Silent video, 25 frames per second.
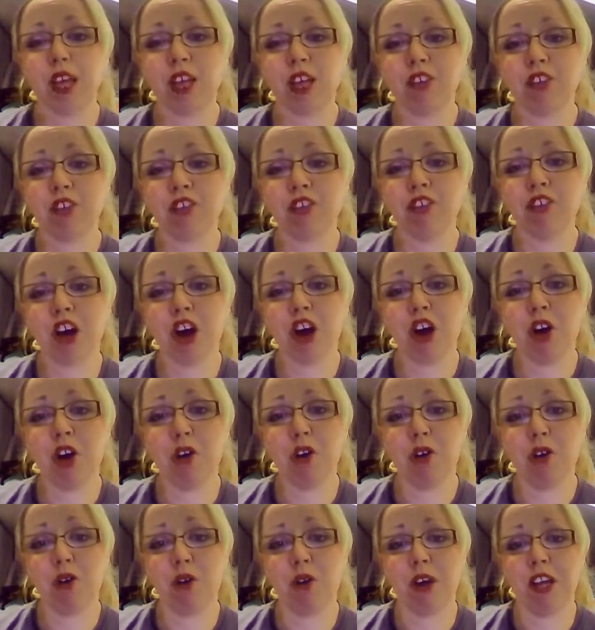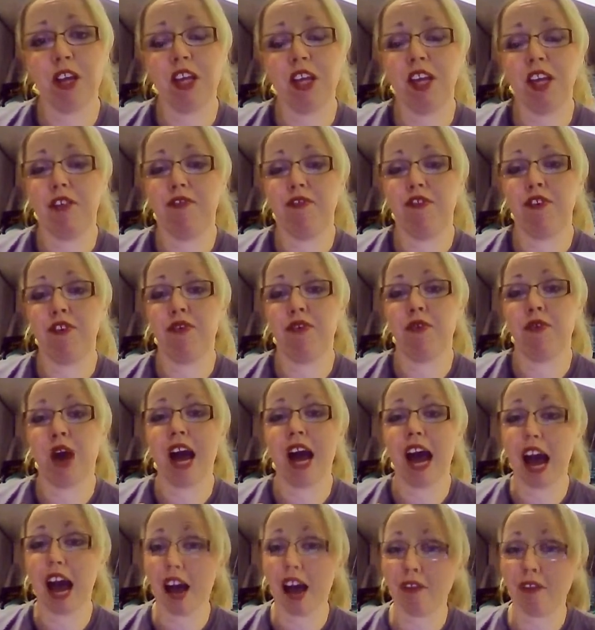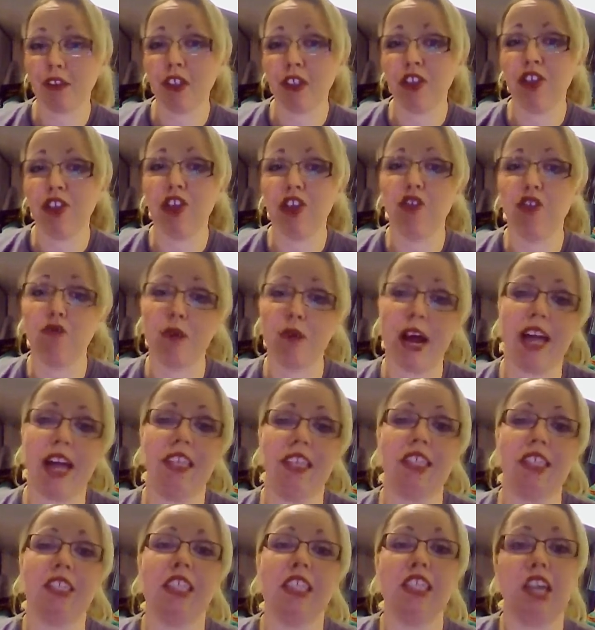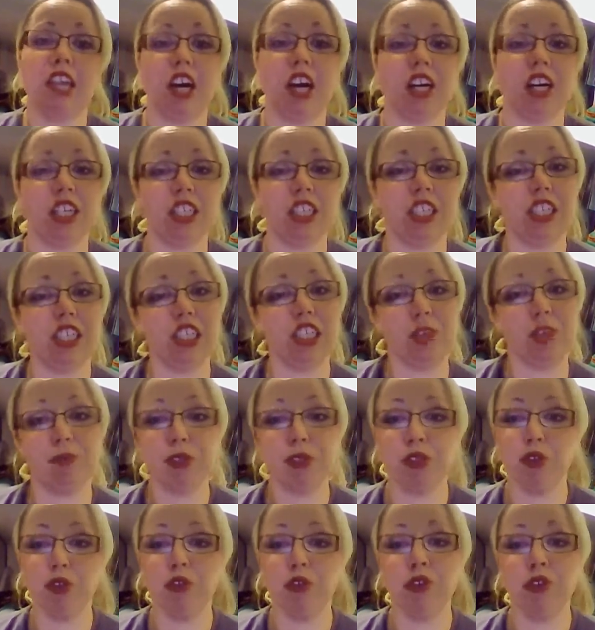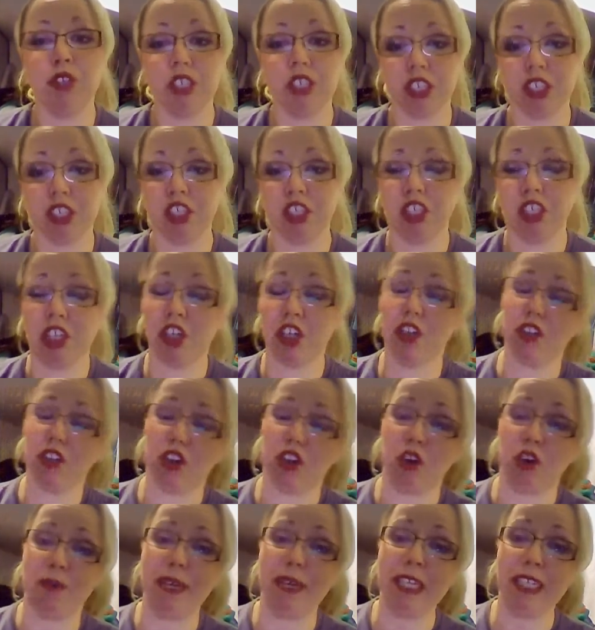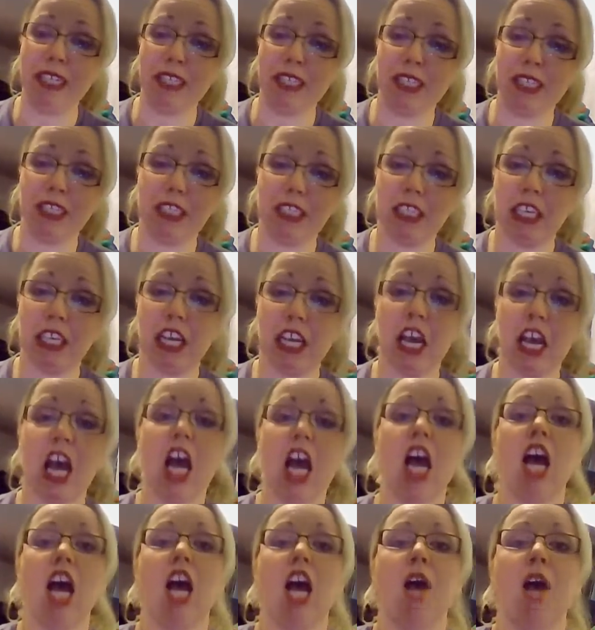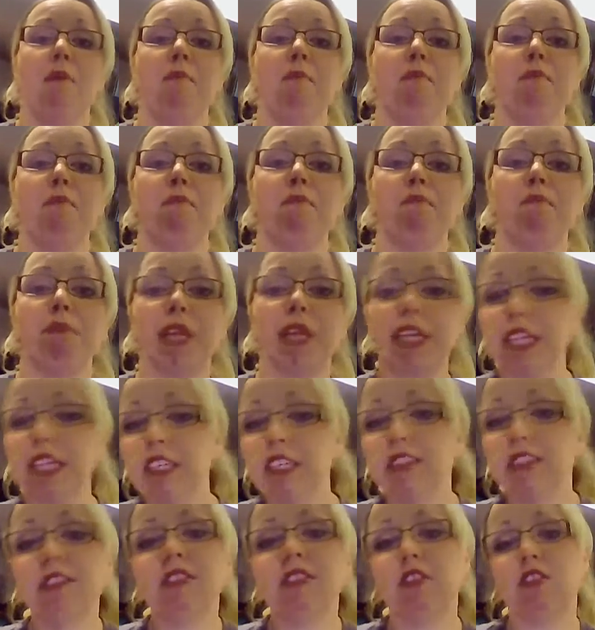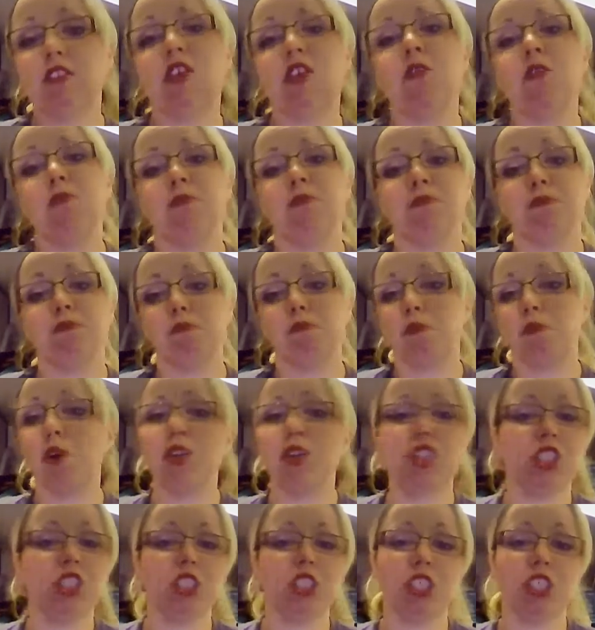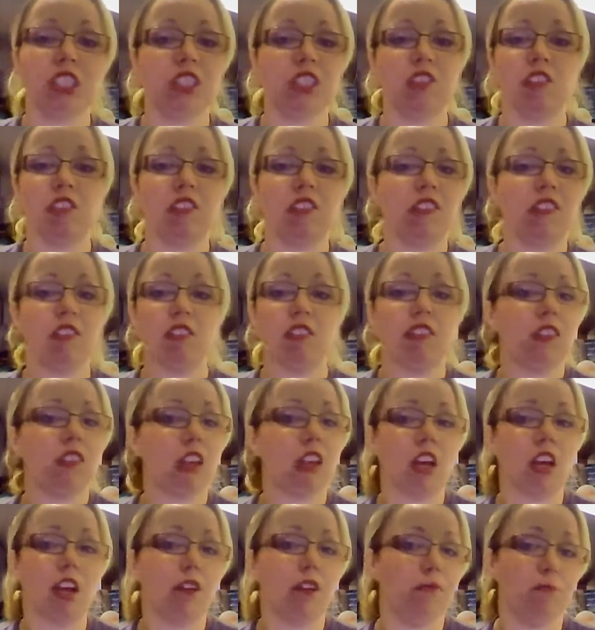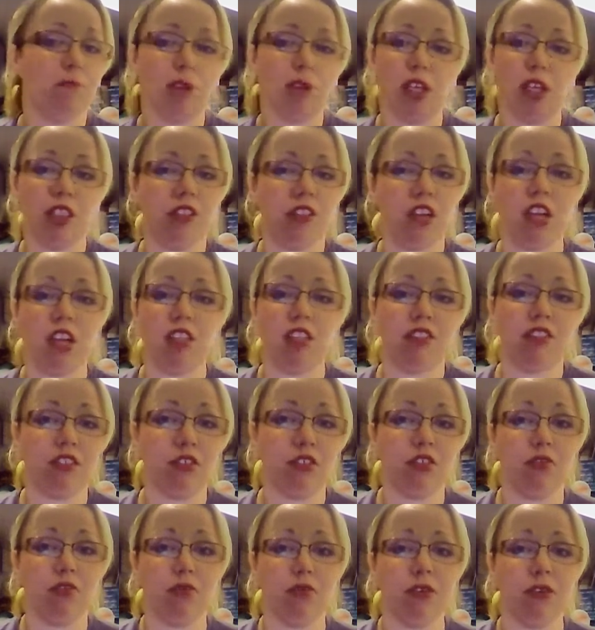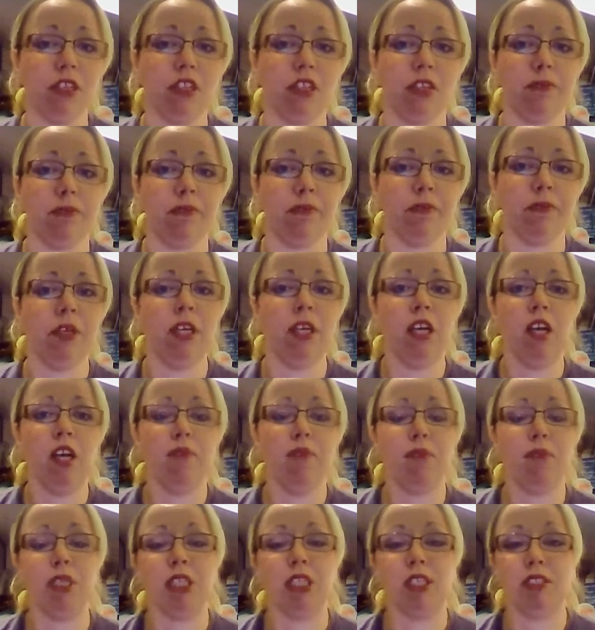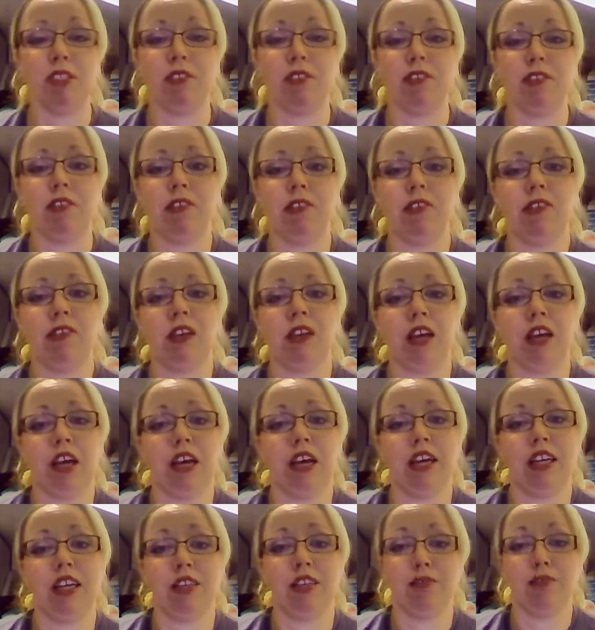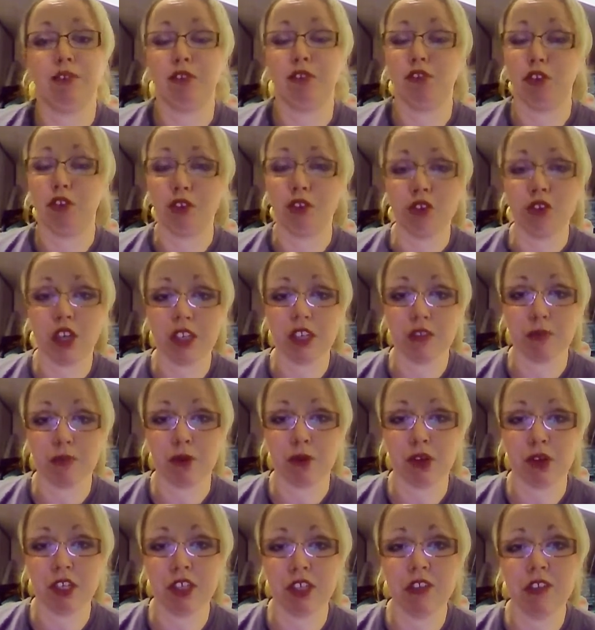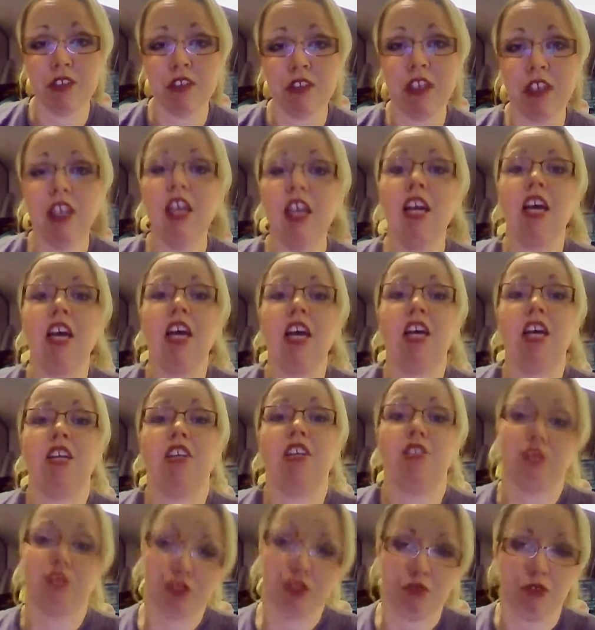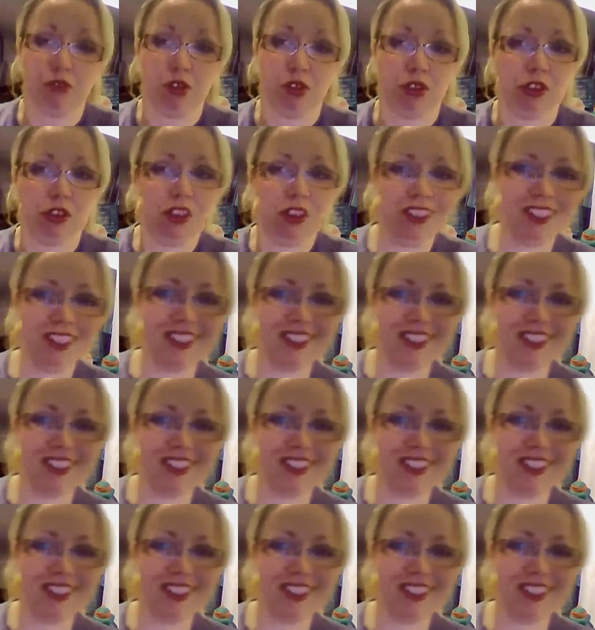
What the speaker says: So if you haven't read the IDW Ninja Turtle comics, please stop watching this until you've read them, because if you don't like spoilers, you're screwed.